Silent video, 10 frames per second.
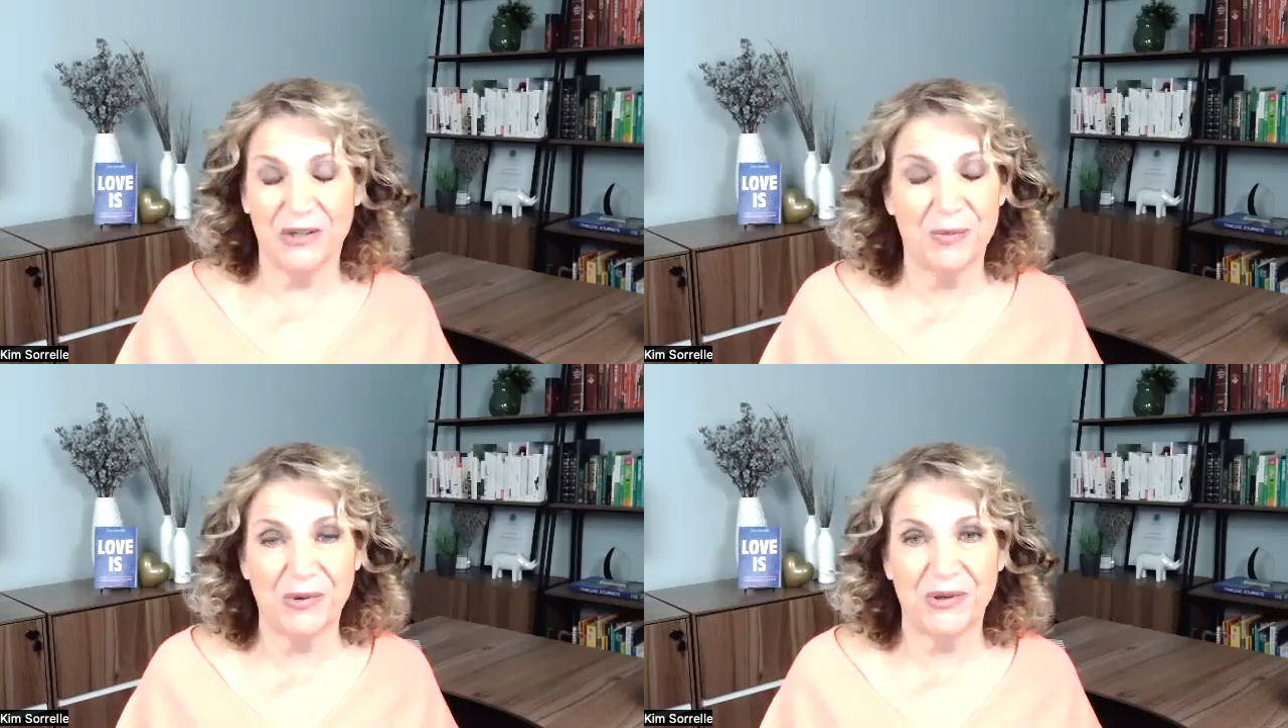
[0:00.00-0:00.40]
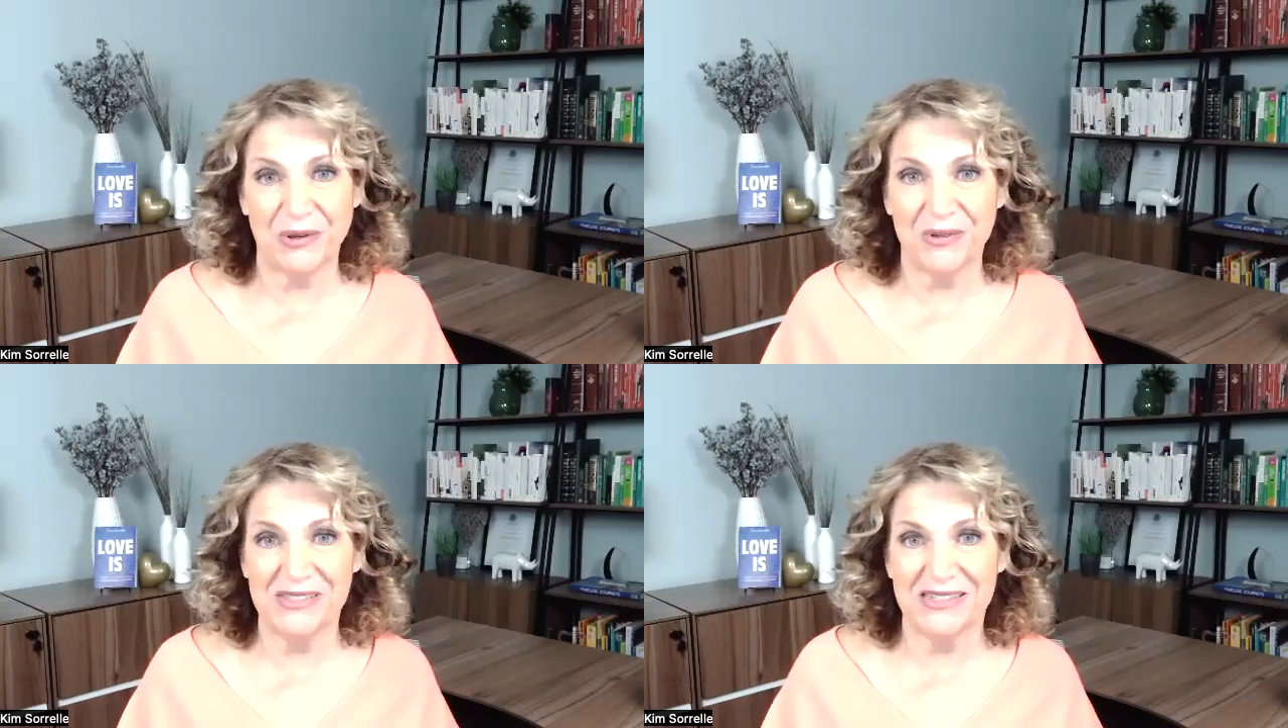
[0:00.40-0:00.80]
you
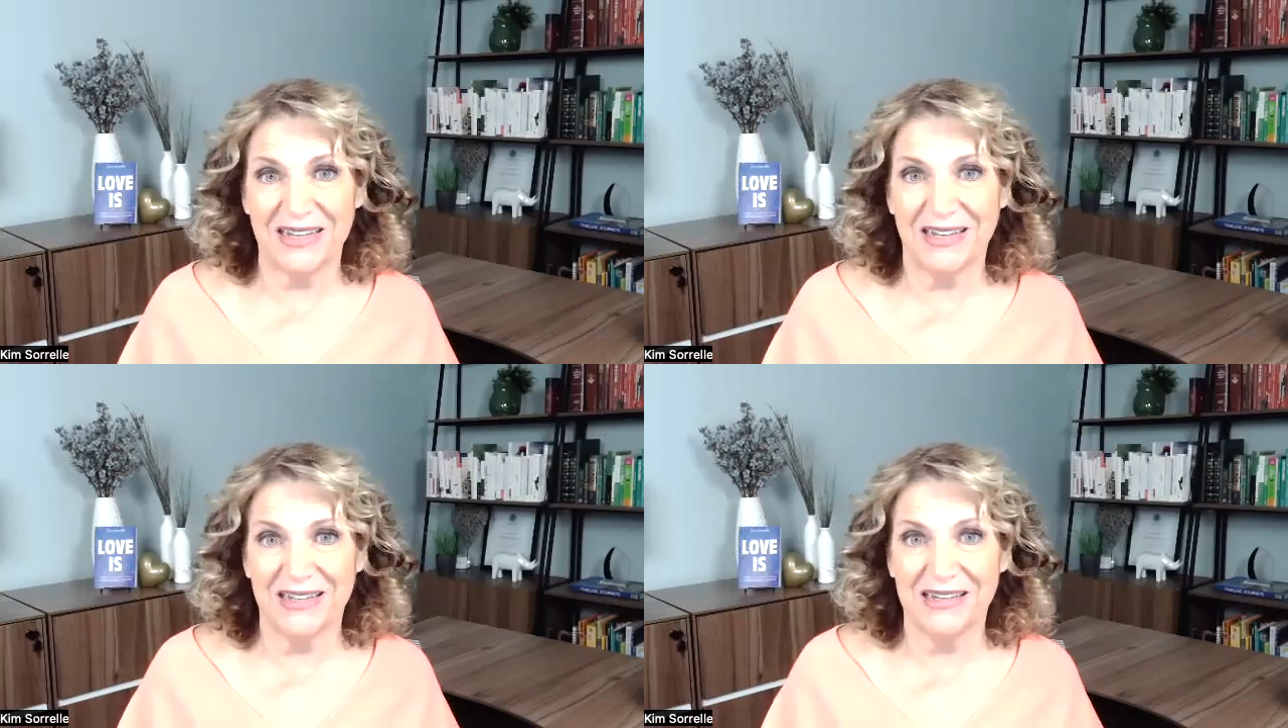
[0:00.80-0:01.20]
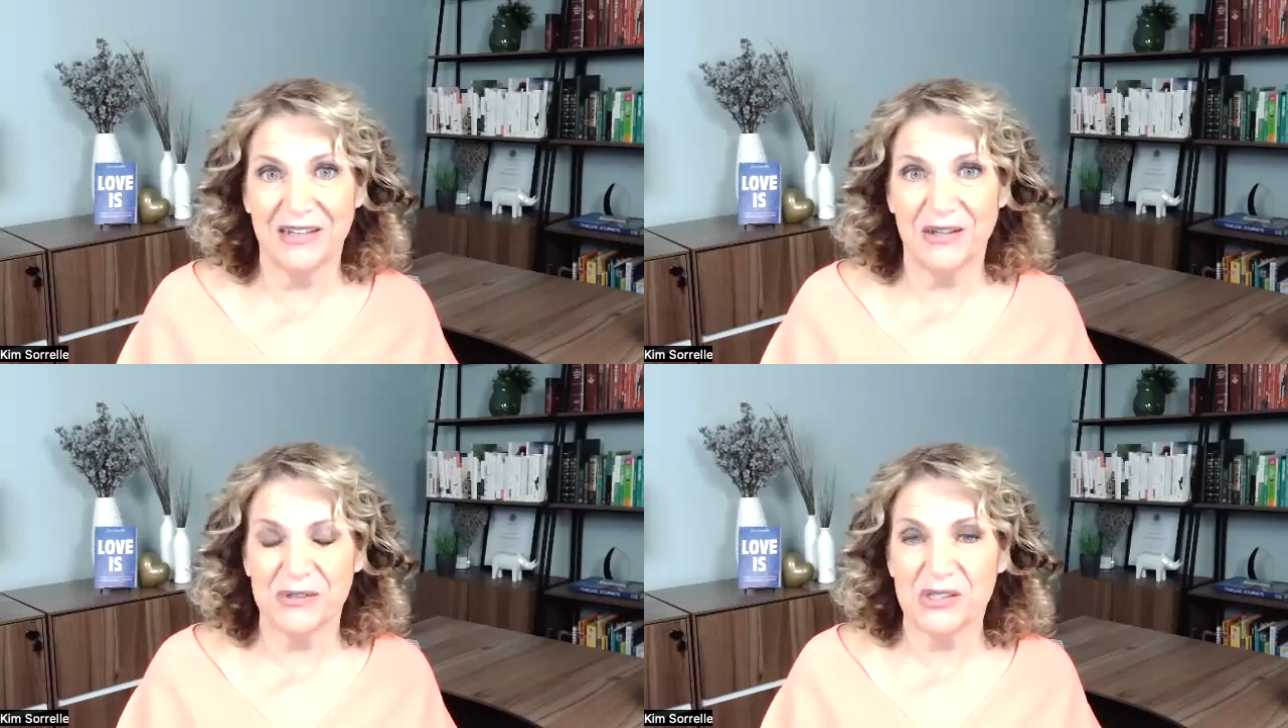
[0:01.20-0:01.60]
produced,
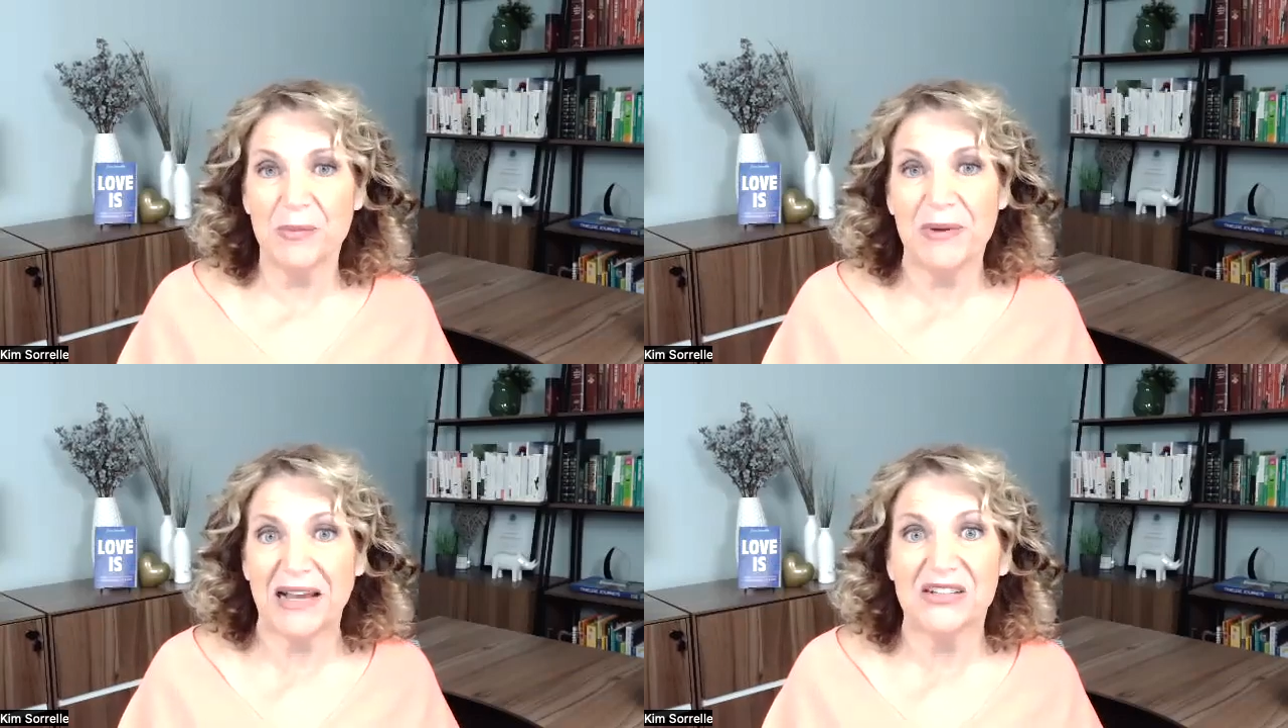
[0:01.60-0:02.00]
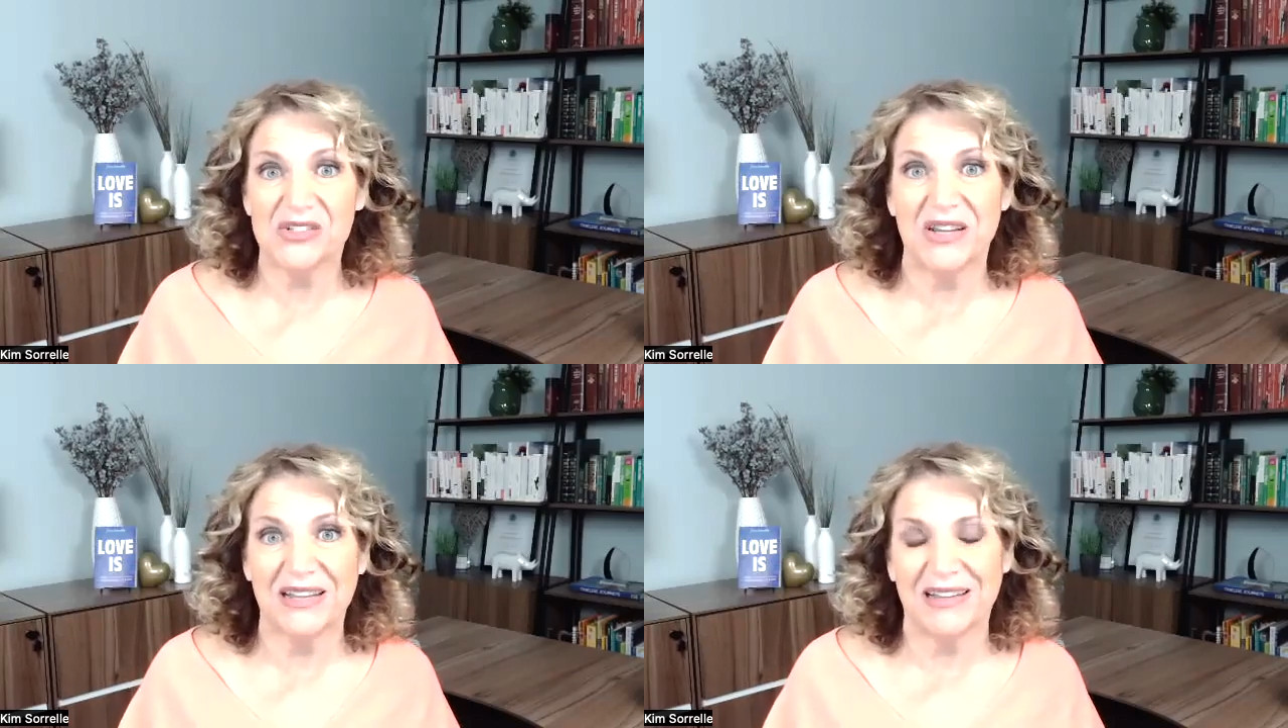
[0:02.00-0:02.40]
and you were so
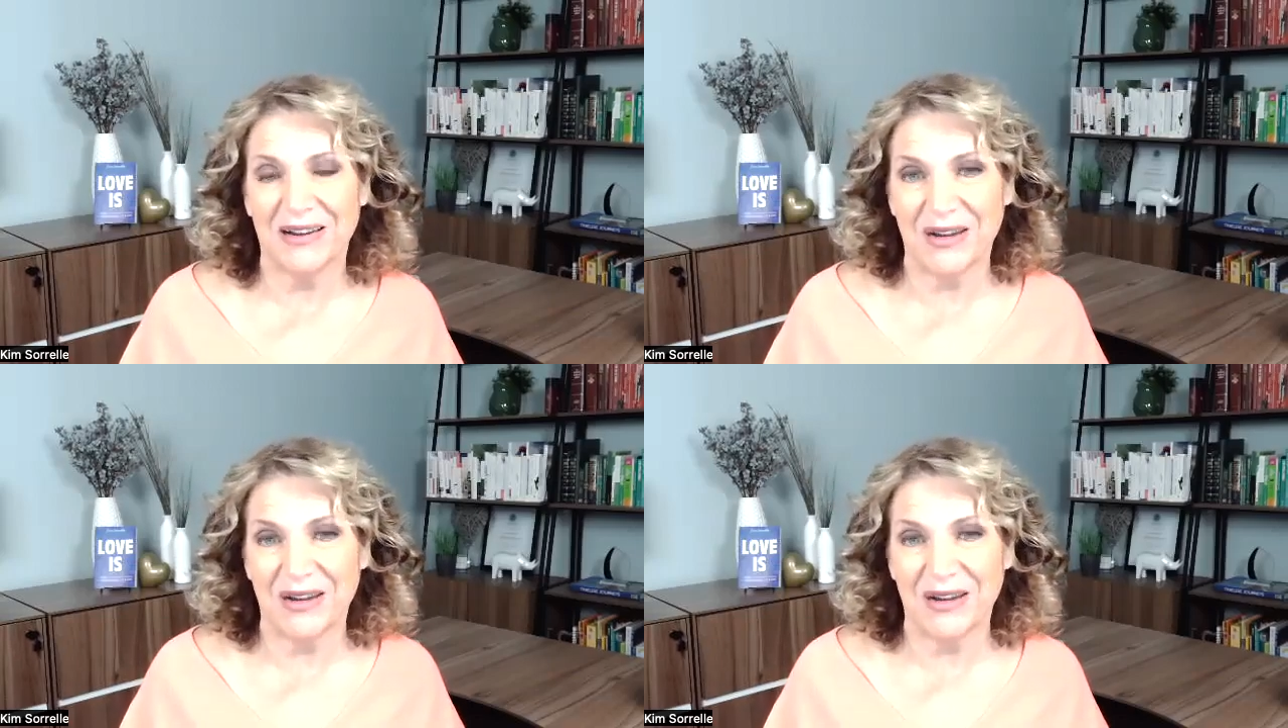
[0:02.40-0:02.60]
passionate.